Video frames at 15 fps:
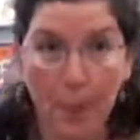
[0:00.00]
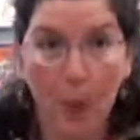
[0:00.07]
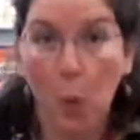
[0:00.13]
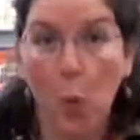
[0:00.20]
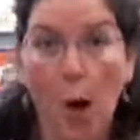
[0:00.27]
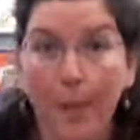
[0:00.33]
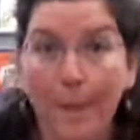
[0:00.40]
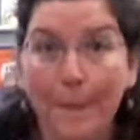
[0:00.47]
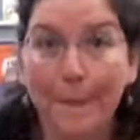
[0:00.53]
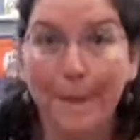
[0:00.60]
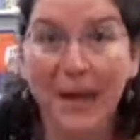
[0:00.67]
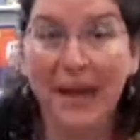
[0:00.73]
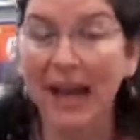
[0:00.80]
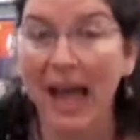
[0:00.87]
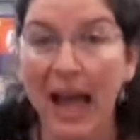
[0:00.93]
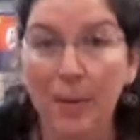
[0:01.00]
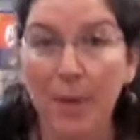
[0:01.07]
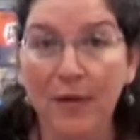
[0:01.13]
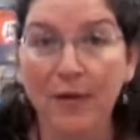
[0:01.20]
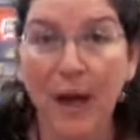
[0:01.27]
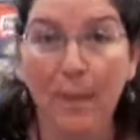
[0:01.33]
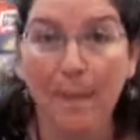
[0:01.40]
But what
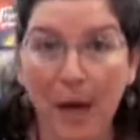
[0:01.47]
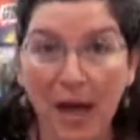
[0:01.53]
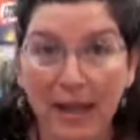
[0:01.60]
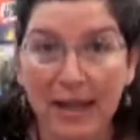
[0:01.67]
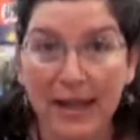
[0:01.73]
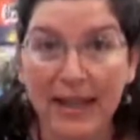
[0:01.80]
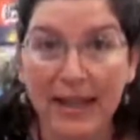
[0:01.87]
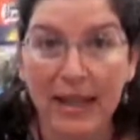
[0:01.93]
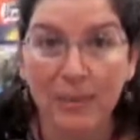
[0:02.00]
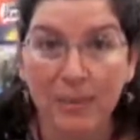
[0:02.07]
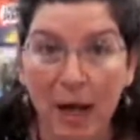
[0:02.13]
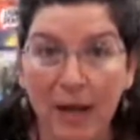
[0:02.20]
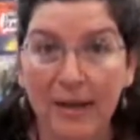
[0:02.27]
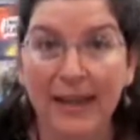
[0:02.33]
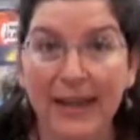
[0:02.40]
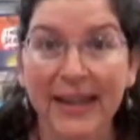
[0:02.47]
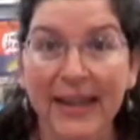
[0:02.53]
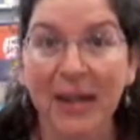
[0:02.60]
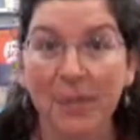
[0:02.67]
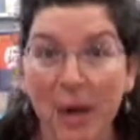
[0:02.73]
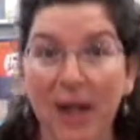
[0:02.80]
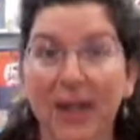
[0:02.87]
became of the monkey,
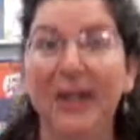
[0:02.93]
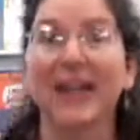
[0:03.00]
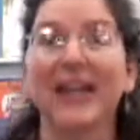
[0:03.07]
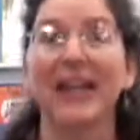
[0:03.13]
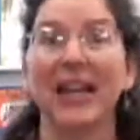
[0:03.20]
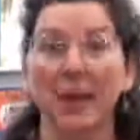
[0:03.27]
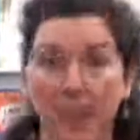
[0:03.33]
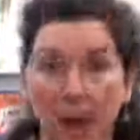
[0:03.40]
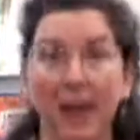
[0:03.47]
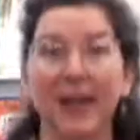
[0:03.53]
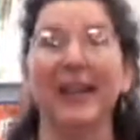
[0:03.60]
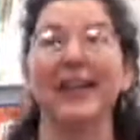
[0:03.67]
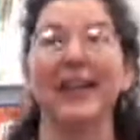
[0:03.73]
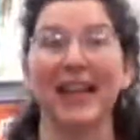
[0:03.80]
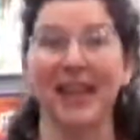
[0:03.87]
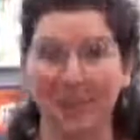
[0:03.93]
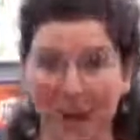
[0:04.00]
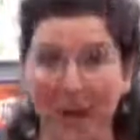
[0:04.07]
monkey, monkey, monkey,